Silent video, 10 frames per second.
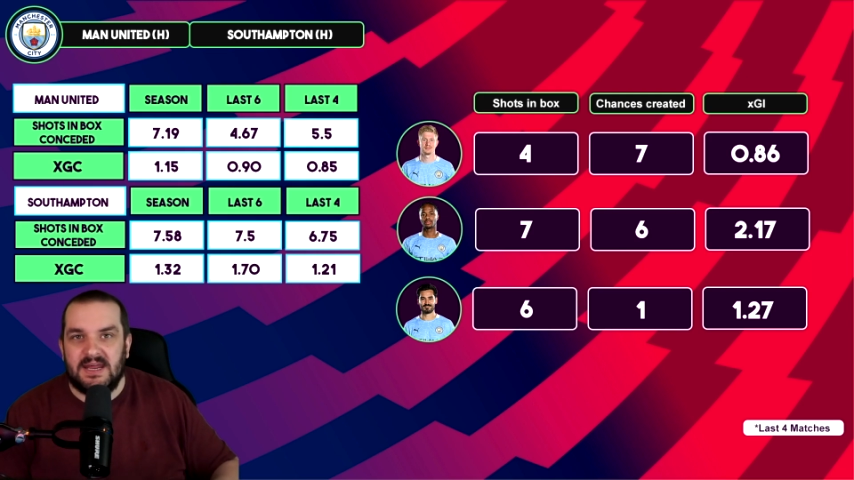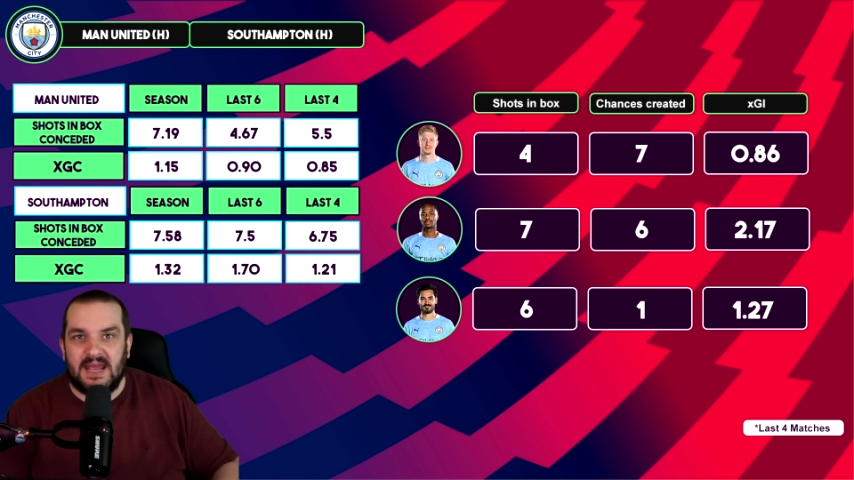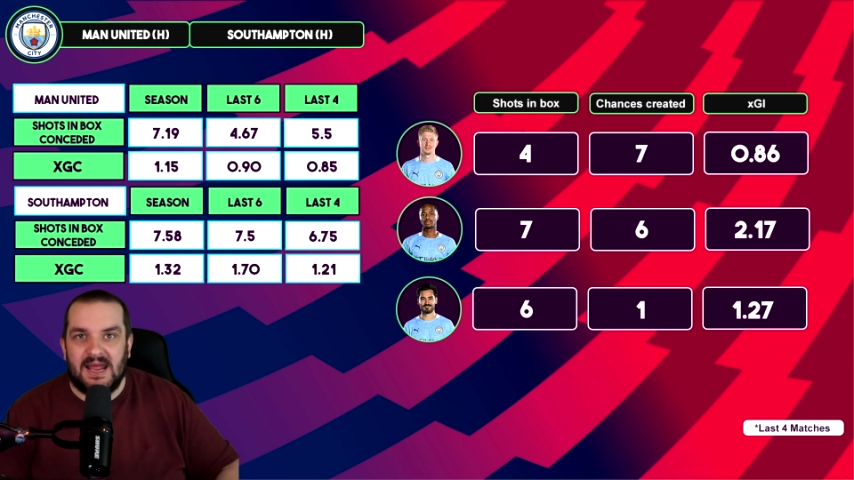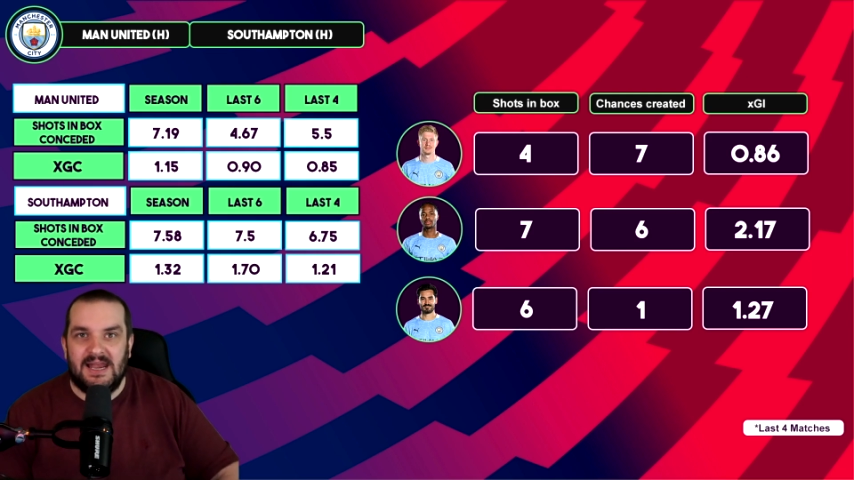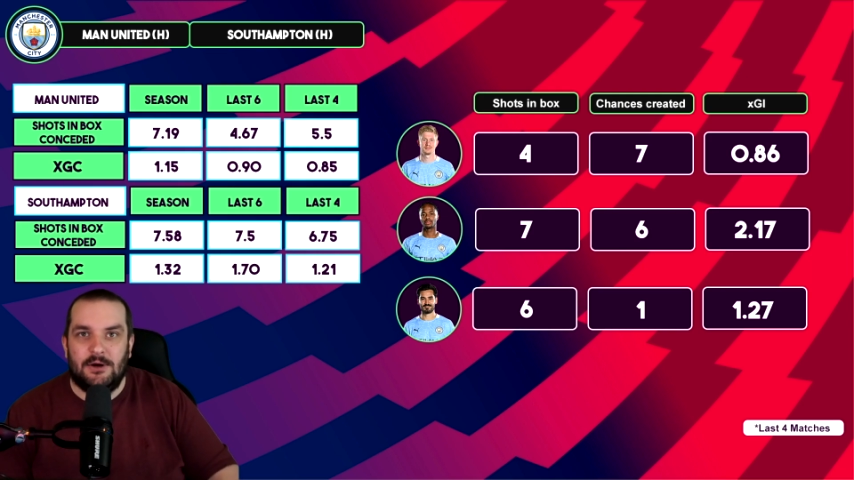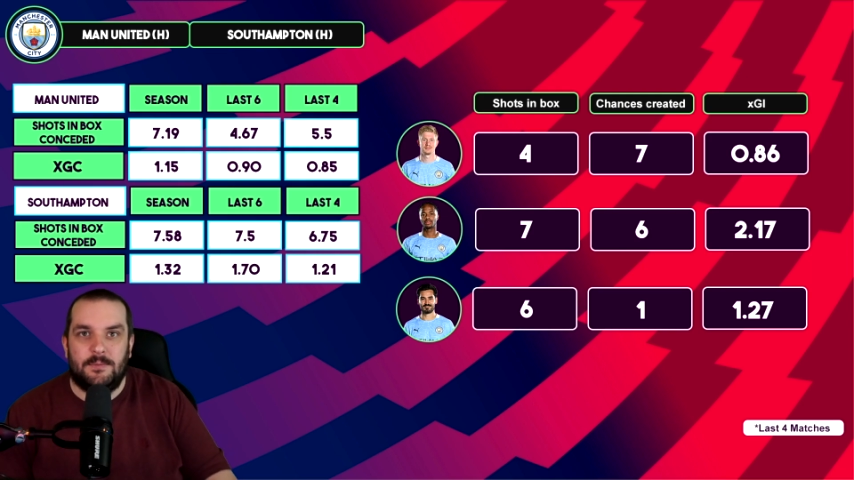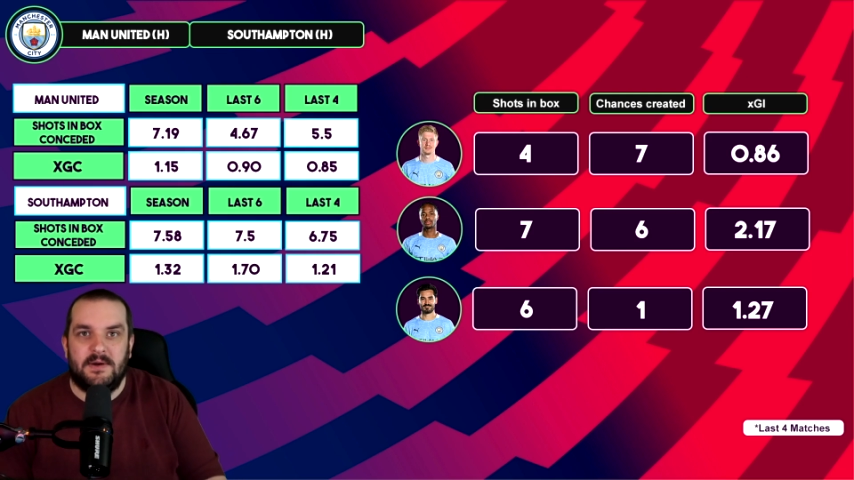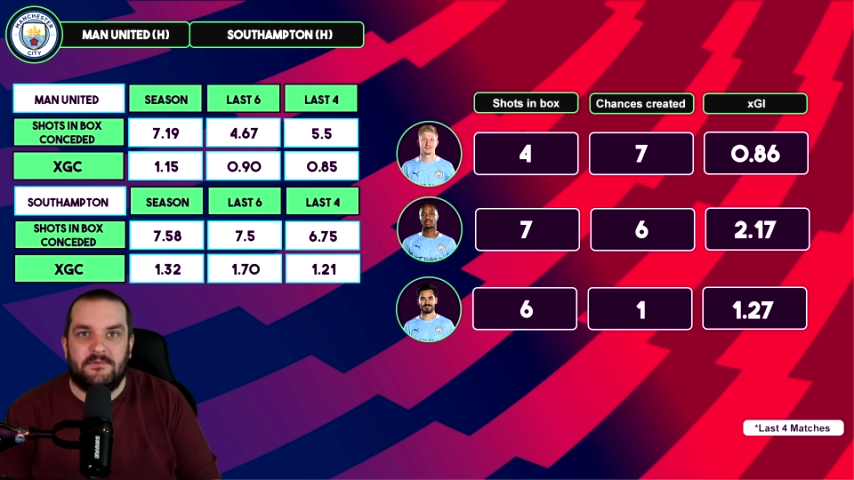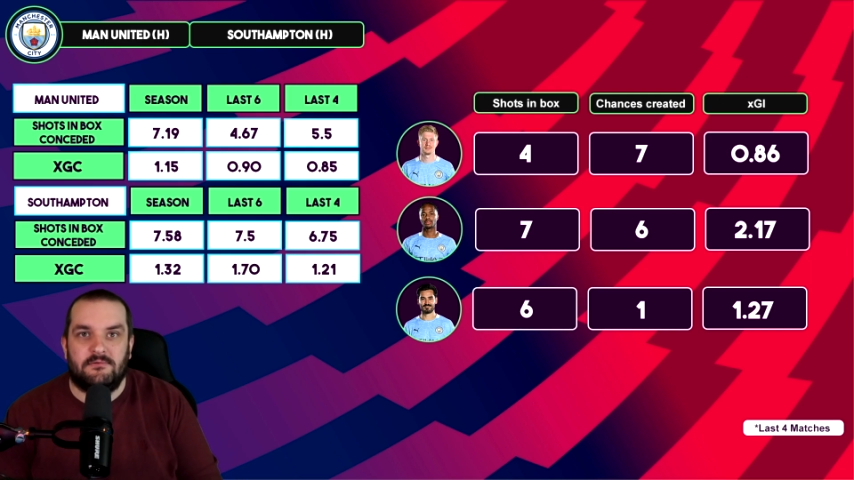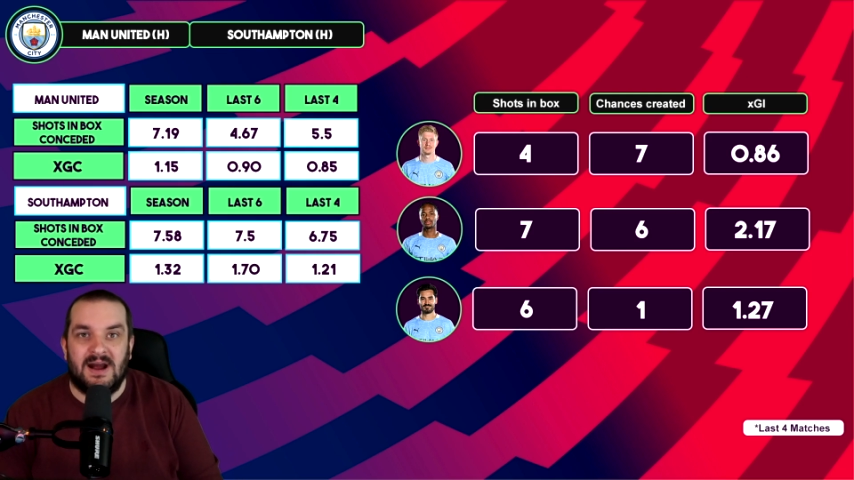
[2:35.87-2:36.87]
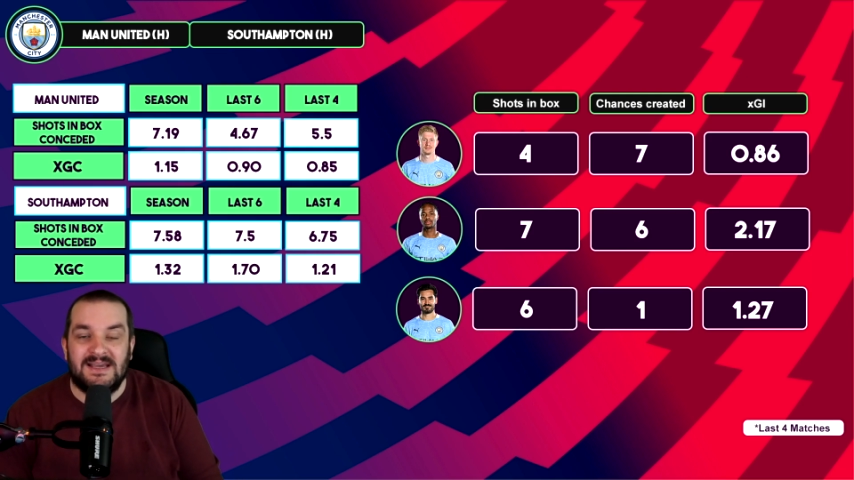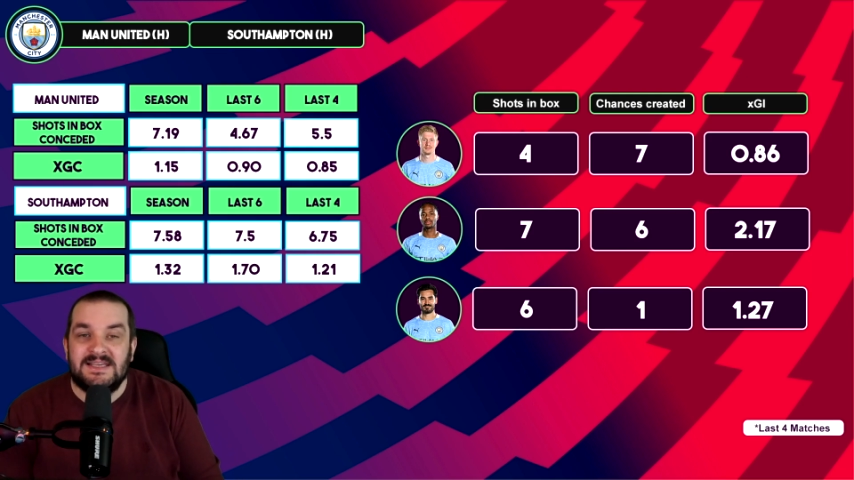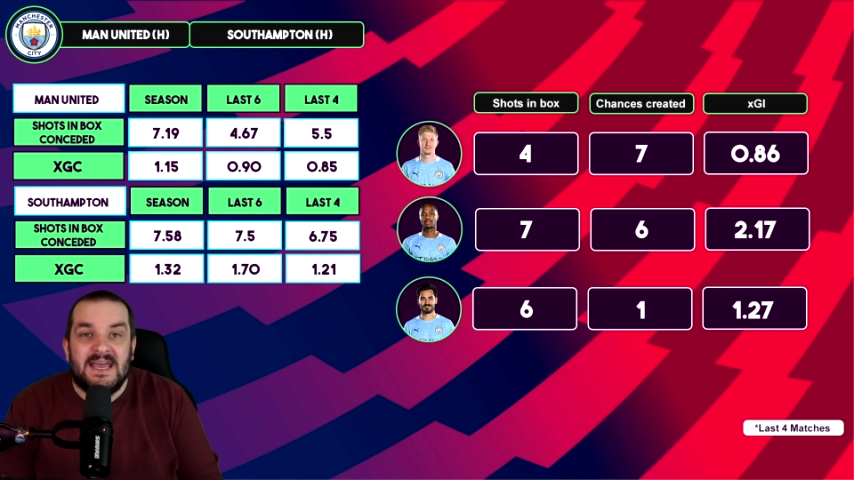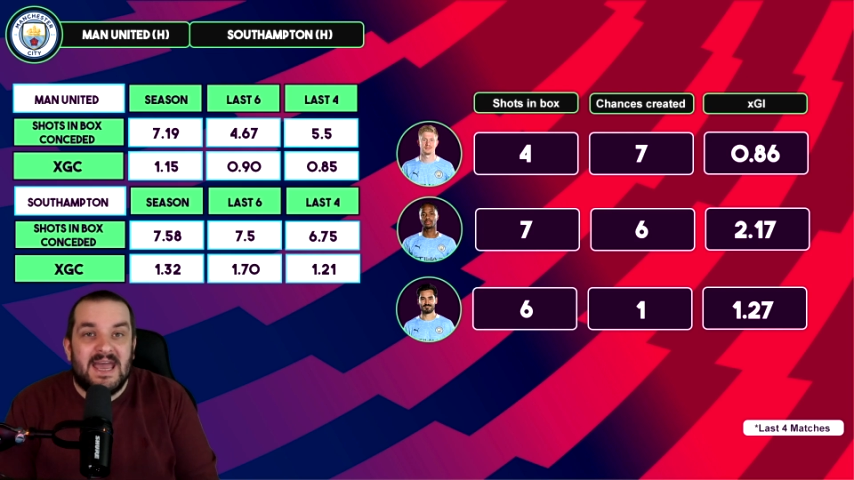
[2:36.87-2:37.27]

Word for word: to get a little bit of a rest.